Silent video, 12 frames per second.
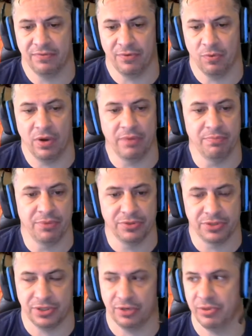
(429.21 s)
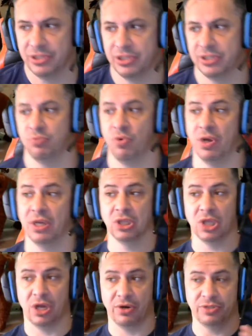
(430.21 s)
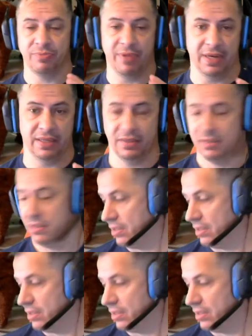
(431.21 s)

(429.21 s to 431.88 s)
for one booster, which is 1 large mini,